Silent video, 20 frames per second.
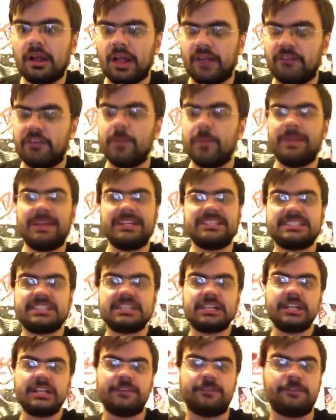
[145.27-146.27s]
If you're
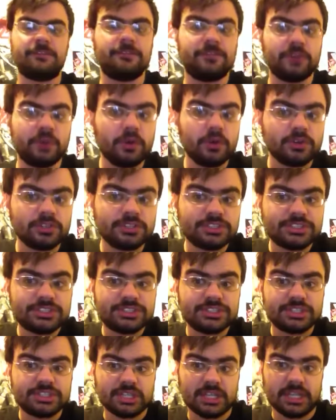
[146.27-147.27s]
basically
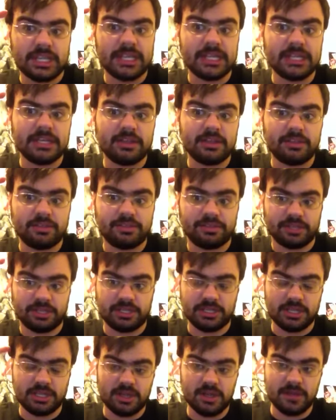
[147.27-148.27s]
first in
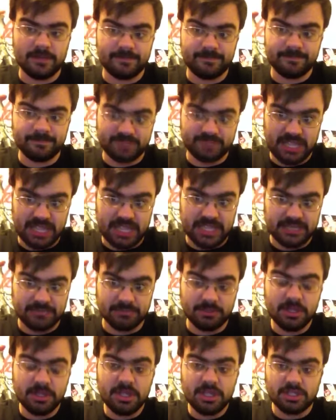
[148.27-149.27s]
the game,